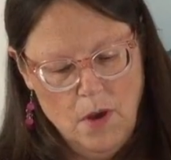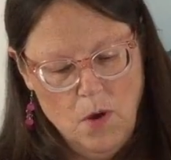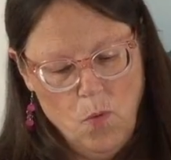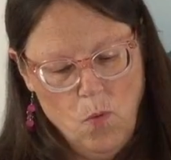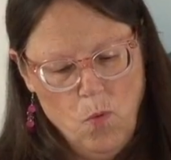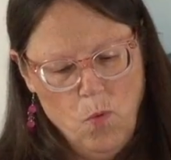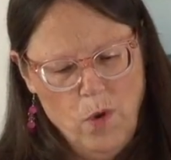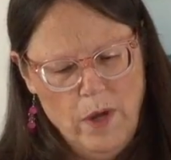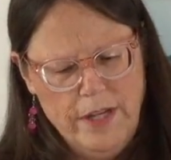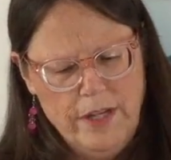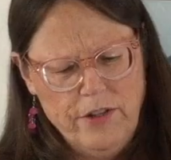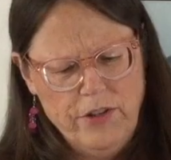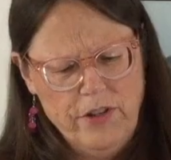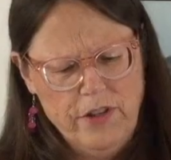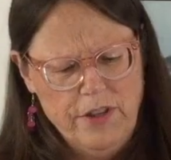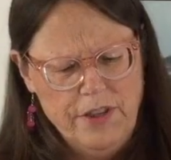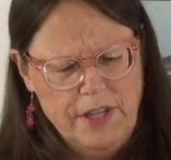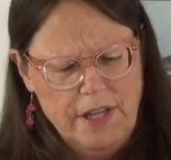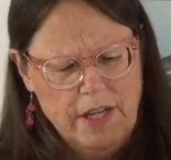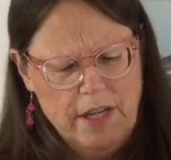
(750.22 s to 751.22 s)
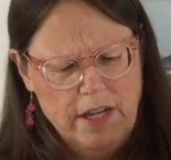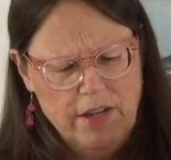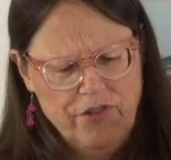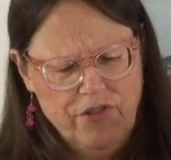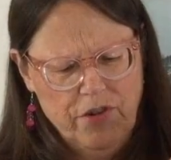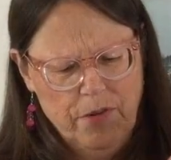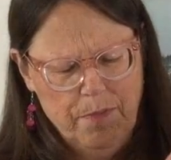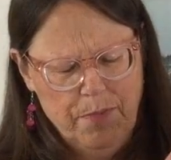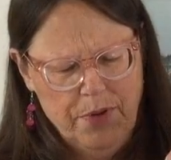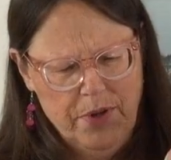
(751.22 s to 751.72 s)
What do you think I
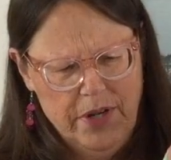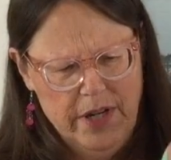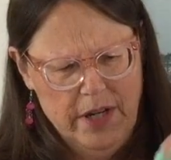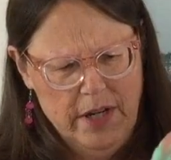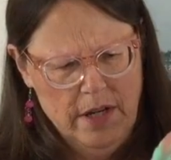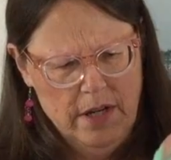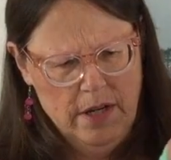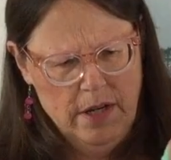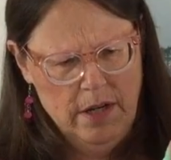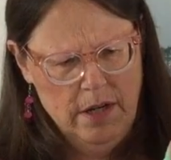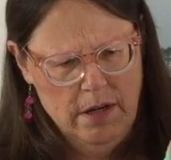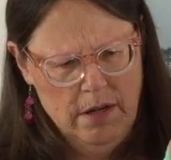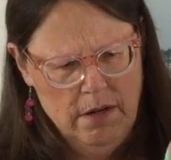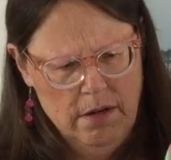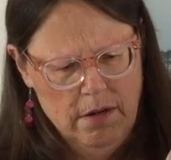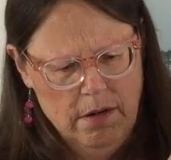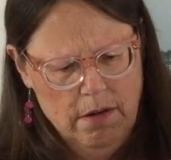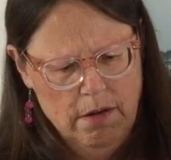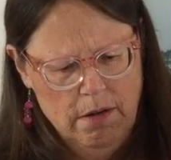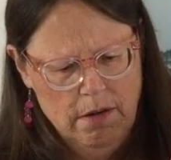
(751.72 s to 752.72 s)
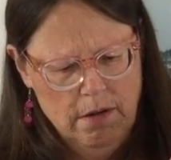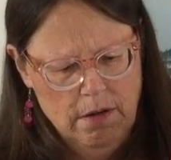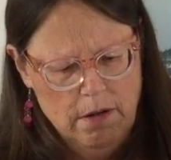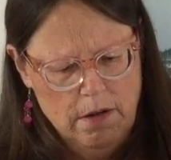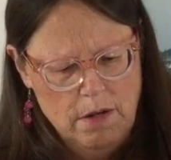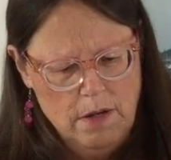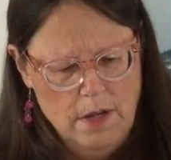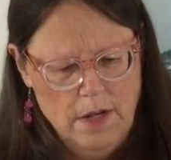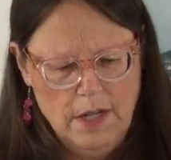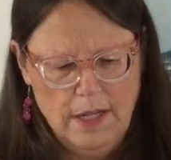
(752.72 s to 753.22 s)
should put in?
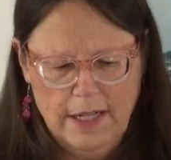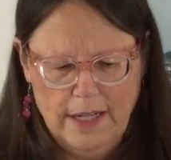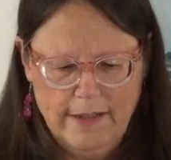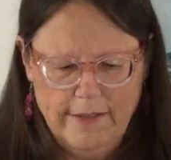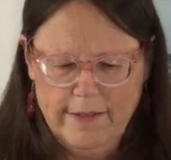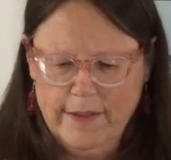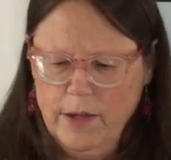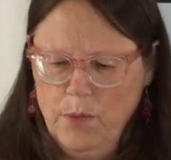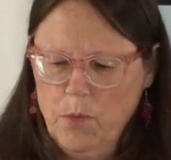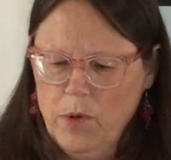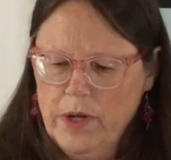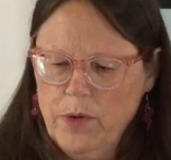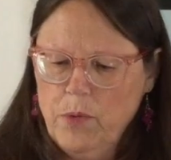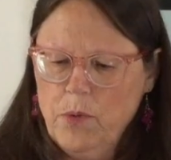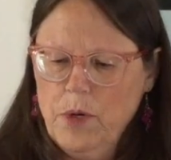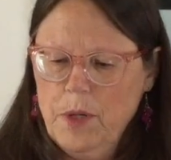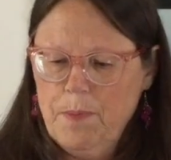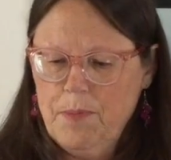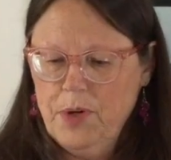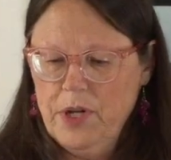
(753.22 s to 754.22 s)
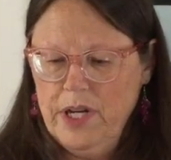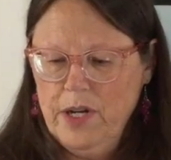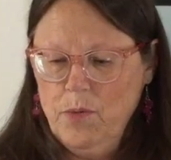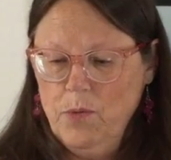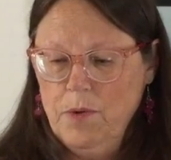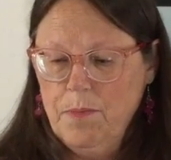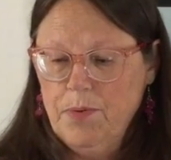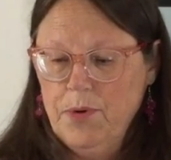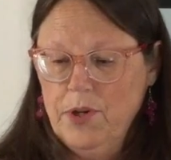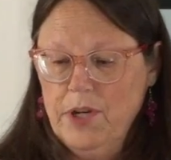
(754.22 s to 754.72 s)
Let's see, what did we put in?
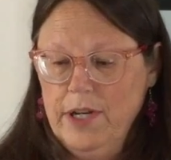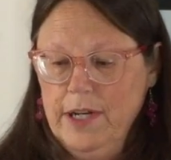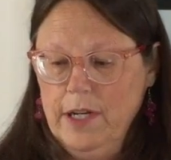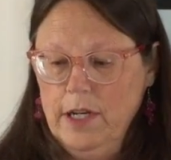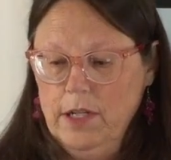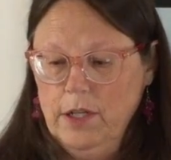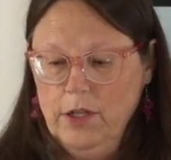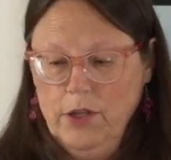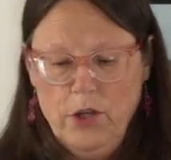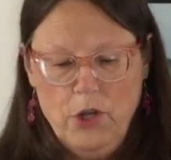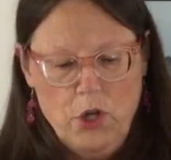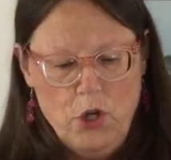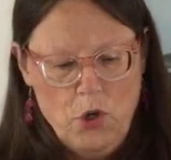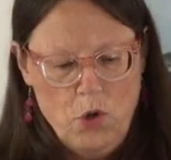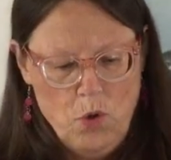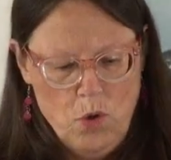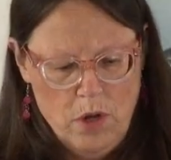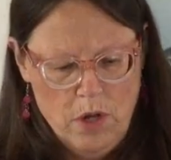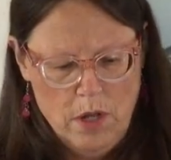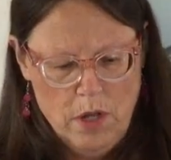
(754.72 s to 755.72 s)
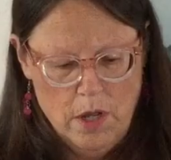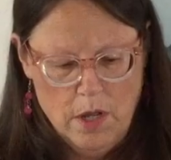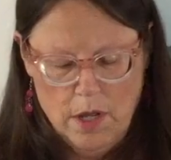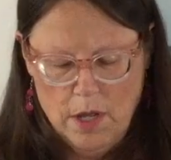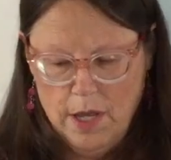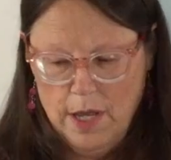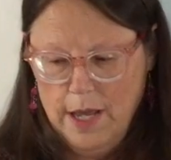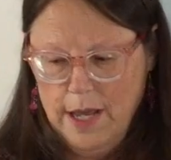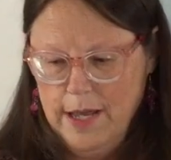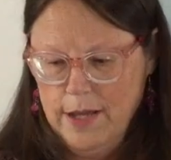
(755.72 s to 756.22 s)
We put in glue
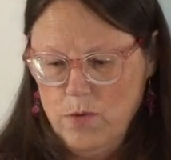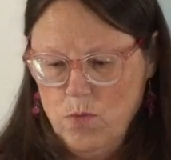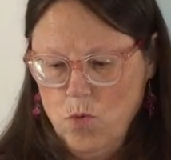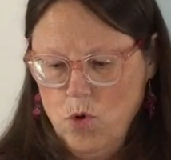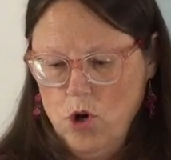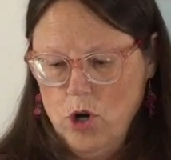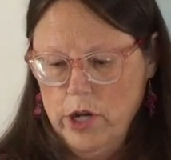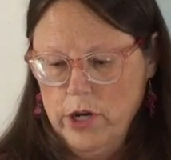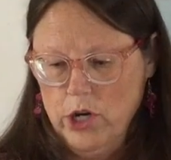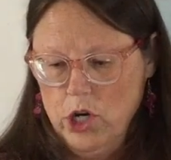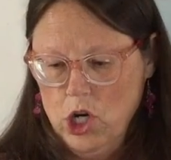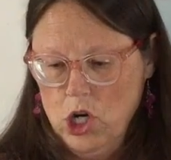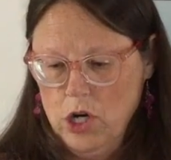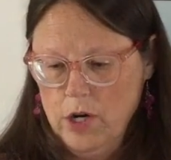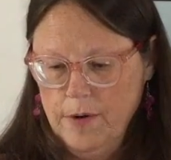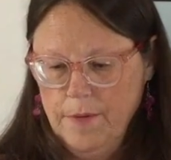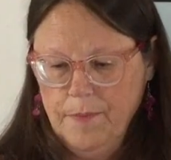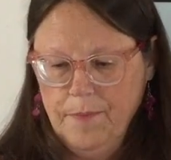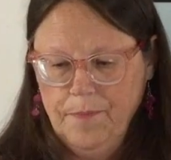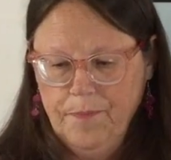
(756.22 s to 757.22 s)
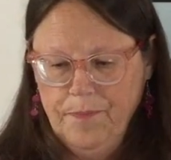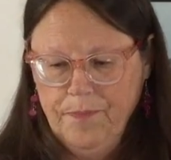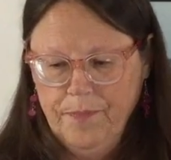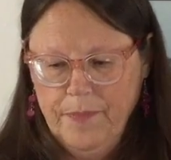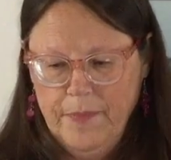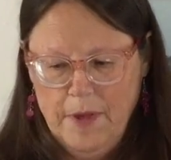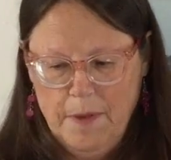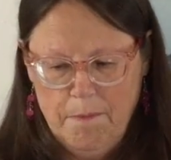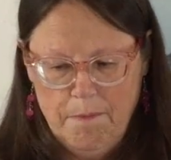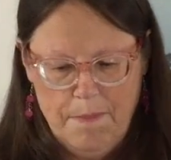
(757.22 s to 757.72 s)
and water,
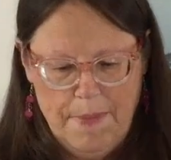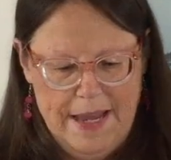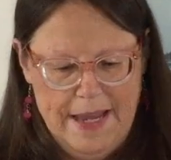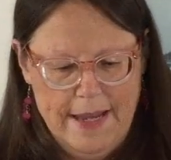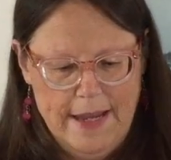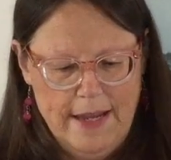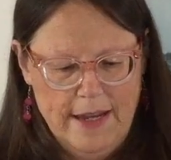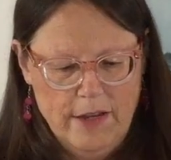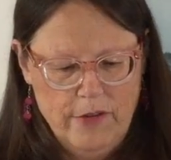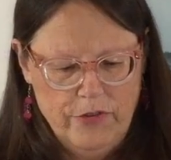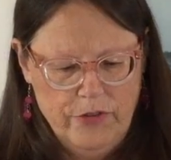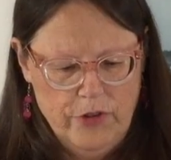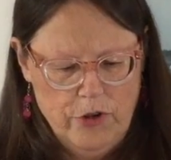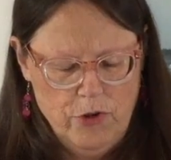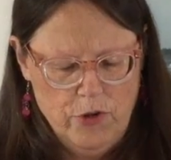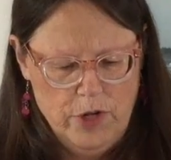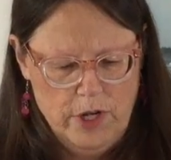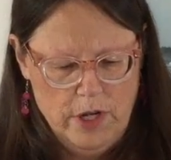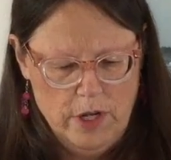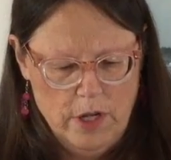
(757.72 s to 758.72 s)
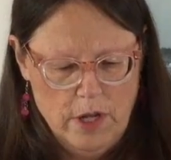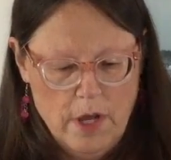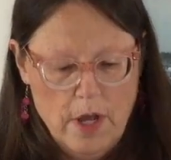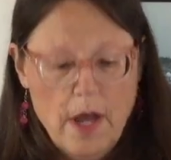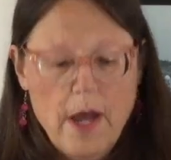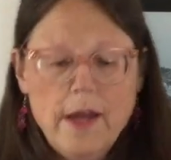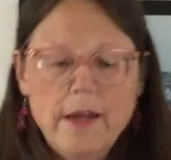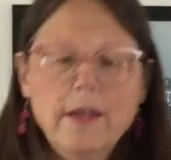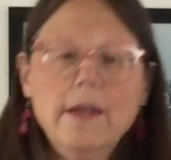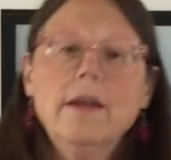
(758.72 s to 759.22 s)
baking soda,
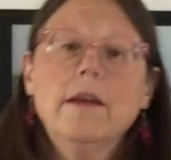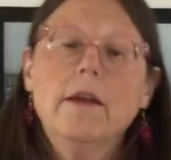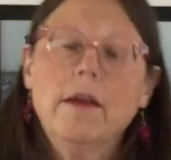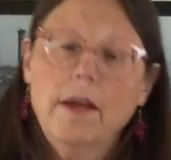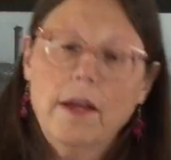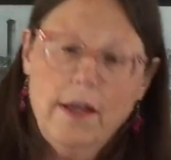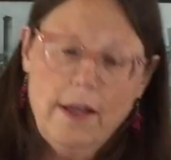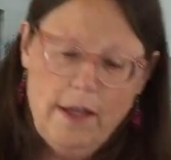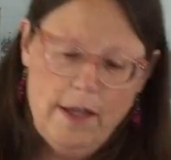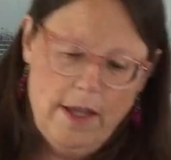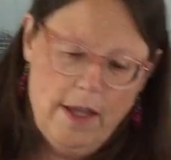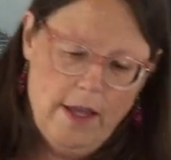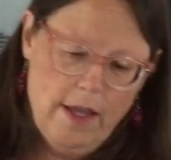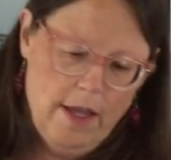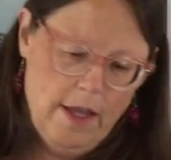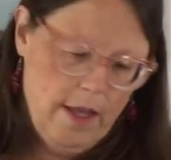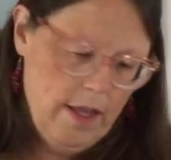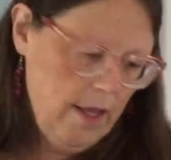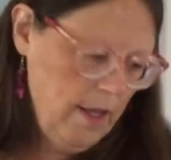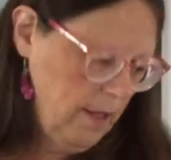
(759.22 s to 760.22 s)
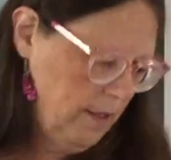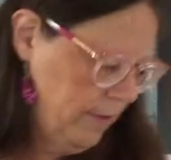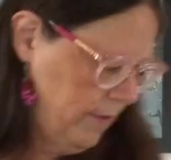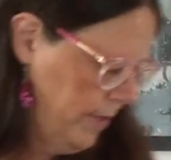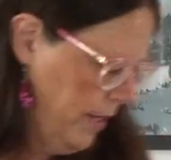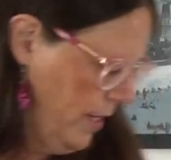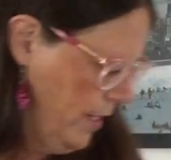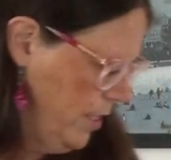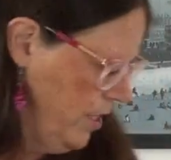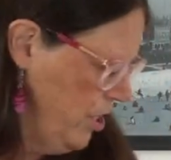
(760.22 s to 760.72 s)
and
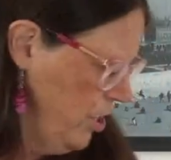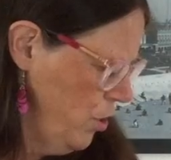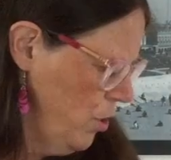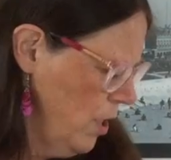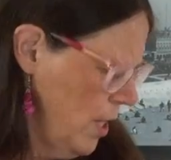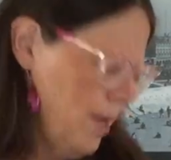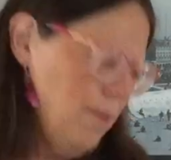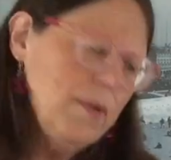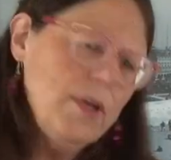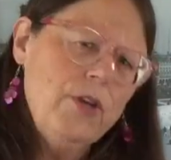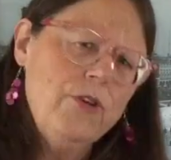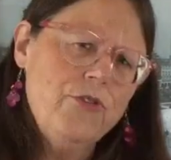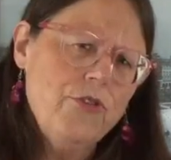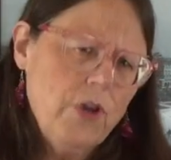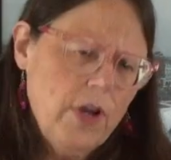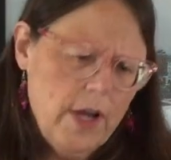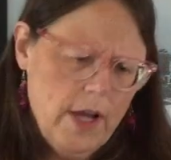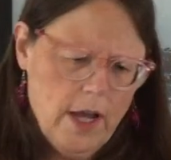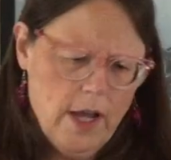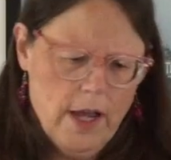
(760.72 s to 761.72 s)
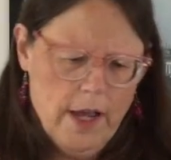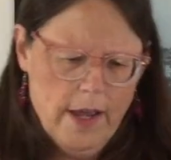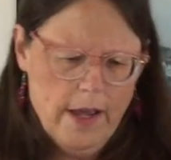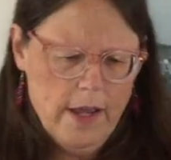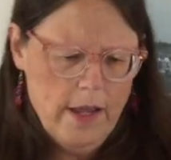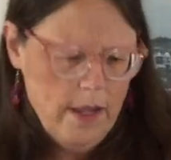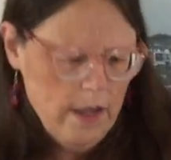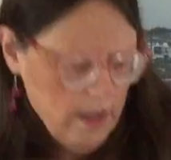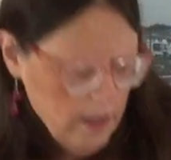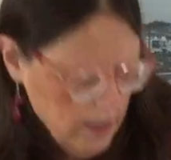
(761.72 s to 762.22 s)
saline. You know what I'm going to try?